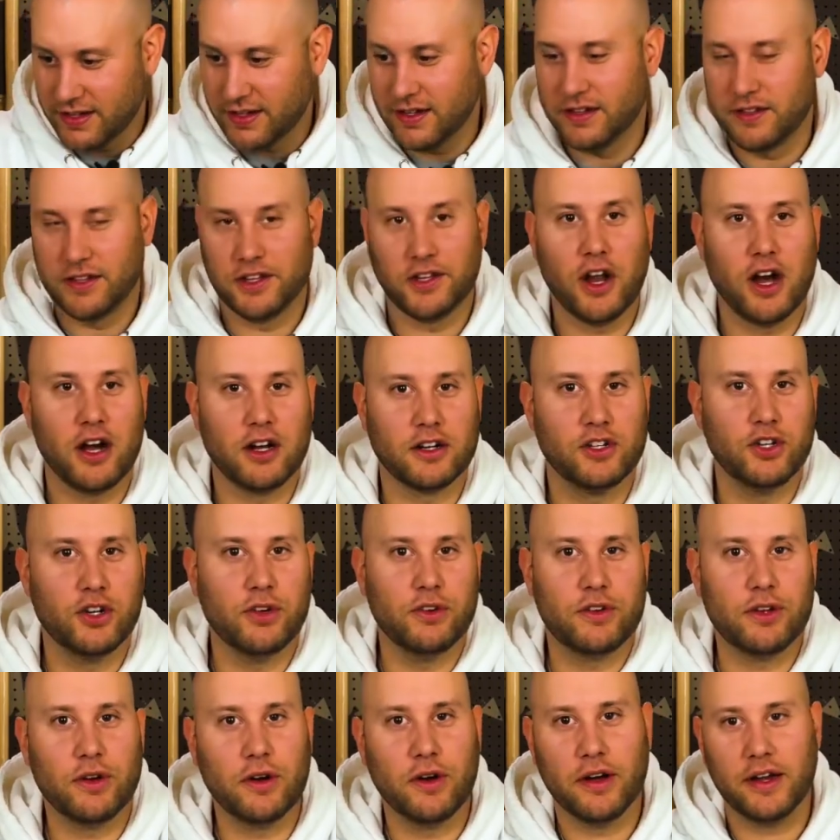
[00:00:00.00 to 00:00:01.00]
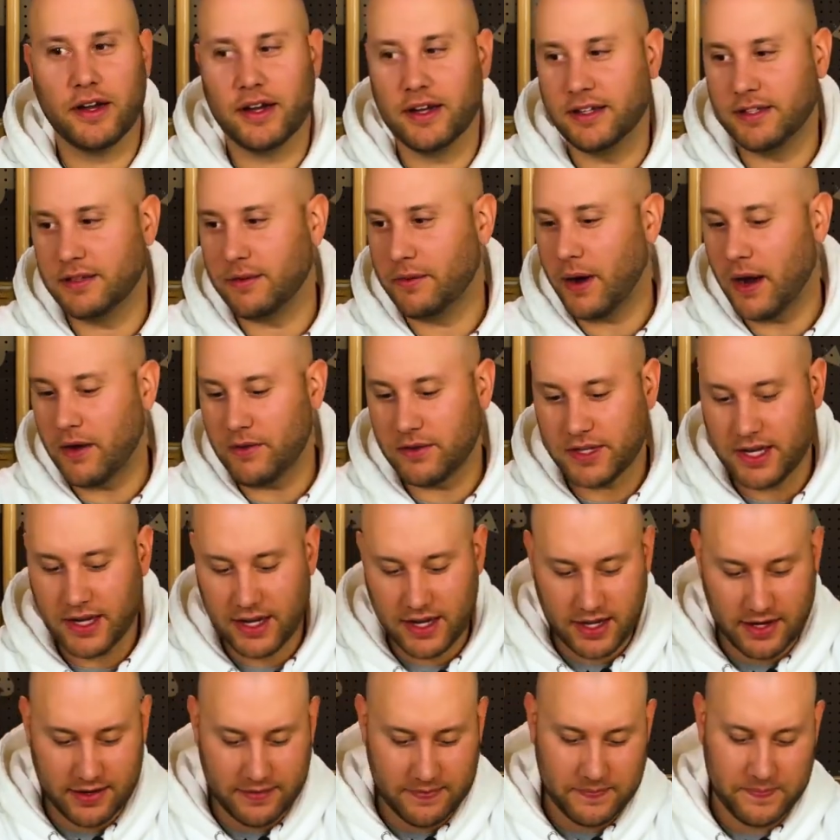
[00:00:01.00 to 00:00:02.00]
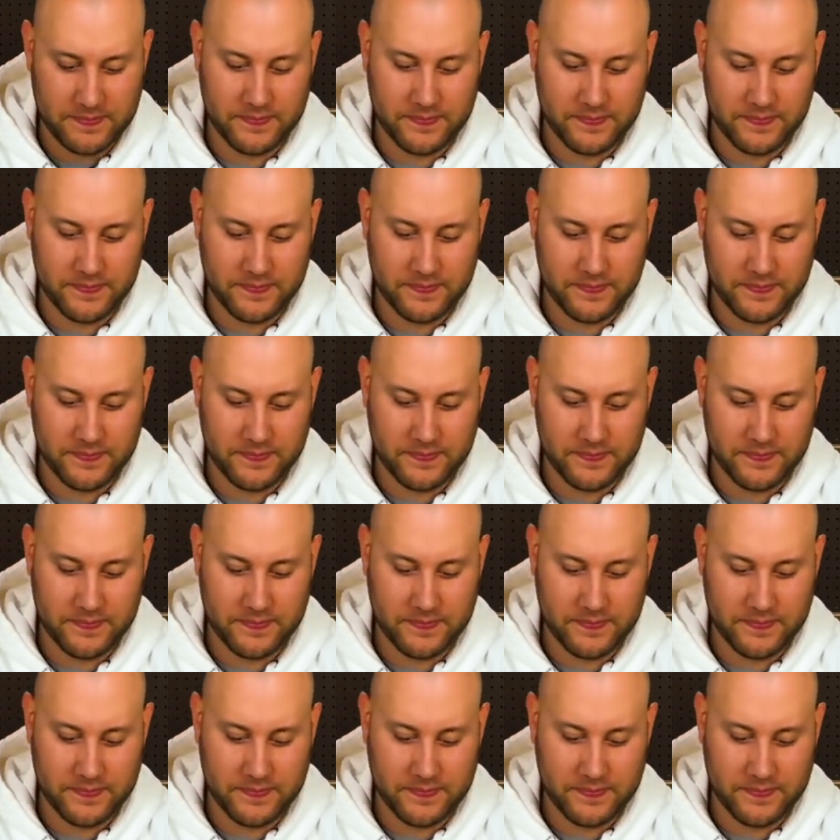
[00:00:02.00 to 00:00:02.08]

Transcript: The dog chew toy is around 10.